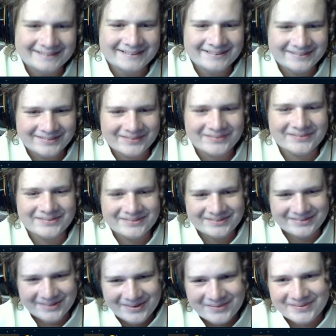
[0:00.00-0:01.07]
not
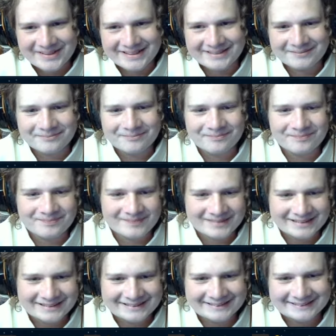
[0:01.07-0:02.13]
knowing
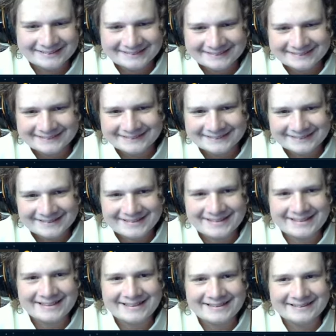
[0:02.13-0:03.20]

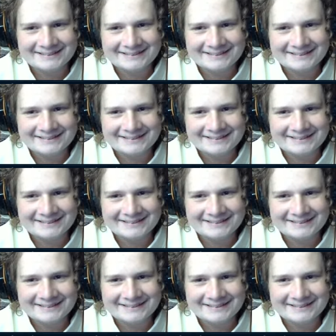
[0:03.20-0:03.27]
that